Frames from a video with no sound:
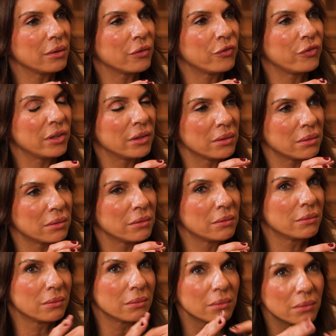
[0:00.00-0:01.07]
feel
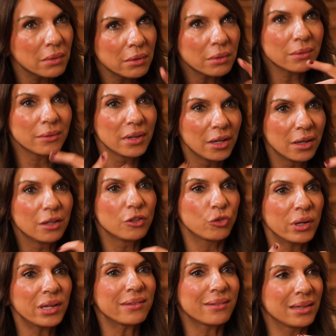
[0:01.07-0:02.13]

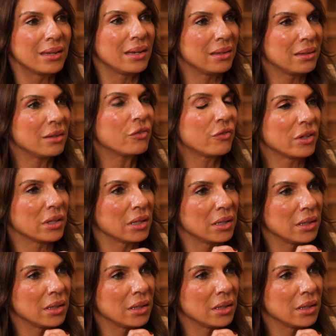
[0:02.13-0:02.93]
translate it differently.